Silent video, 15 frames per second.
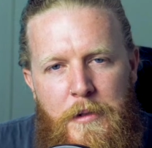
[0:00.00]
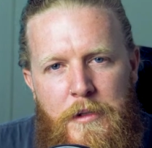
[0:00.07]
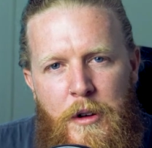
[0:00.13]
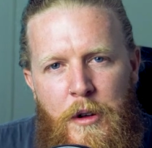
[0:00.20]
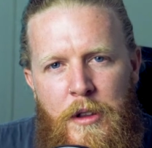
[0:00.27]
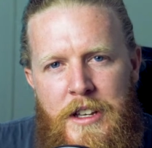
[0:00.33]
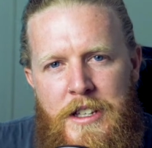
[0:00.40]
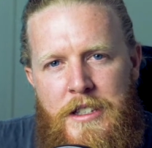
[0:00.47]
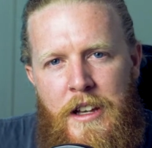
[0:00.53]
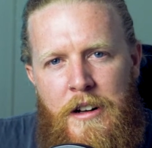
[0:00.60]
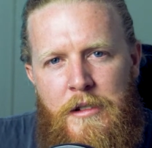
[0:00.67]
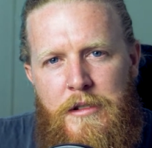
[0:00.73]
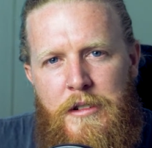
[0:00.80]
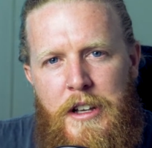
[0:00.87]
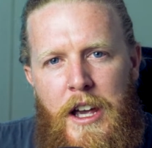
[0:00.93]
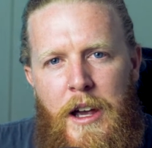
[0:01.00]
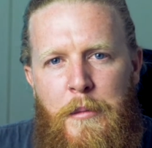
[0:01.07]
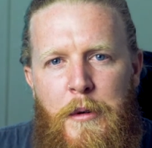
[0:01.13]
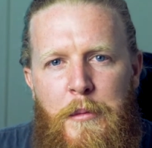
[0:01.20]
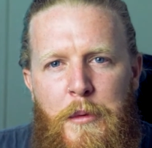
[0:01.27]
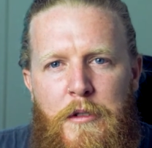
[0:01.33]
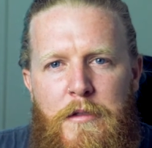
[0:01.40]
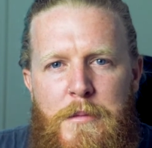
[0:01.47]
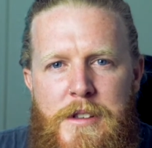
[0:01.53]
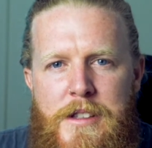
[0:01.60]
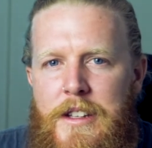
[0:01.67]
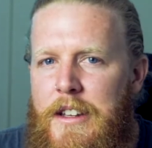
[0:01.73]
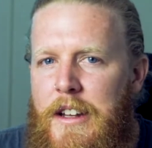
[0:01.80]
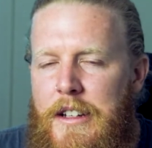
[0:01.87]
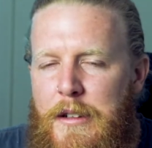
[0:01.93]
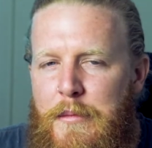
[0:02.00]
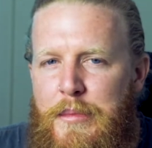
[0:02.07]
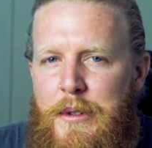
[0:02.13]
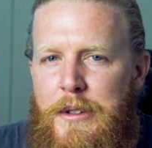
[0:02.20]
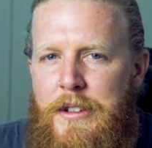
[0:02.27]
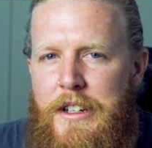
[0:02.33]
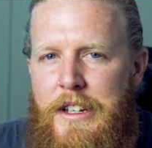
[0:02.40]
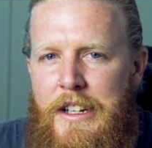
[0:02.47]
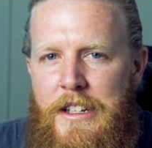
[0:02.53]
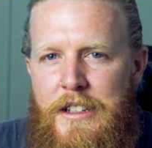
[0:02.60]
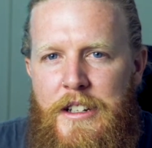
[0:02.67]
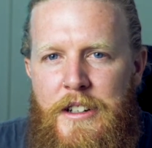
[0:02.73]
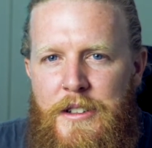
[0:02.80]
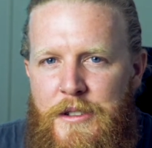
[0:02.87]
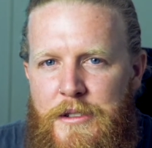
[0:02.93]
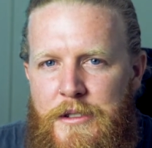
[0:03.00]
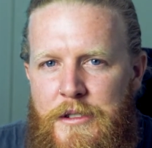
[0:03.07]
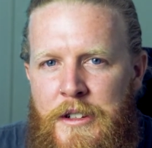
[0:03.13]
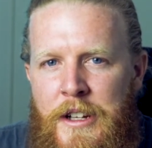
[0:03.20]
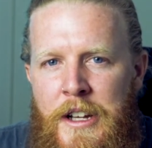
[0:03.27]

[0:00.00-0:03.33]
All these subtle little camera movements are done completely intentional